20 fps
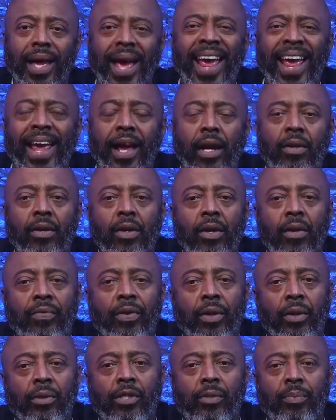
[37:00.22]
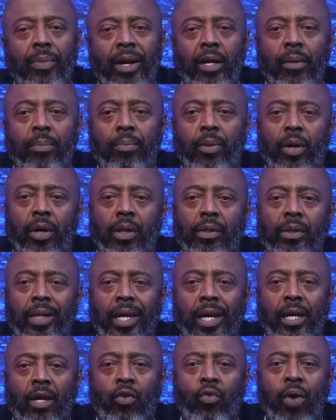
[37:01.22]
And for those smelly balls, you
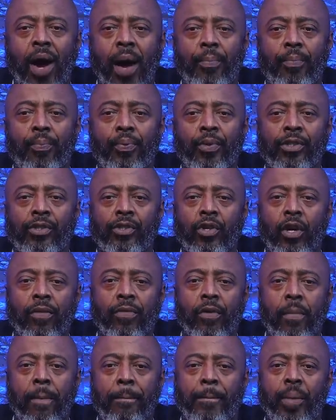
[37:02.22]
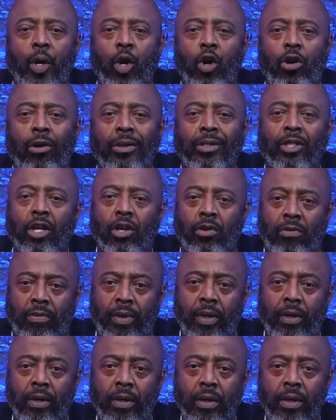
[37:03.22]
got the Crop Preserver Ball
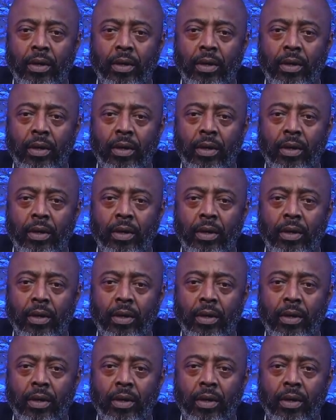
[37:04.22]
Deodorant.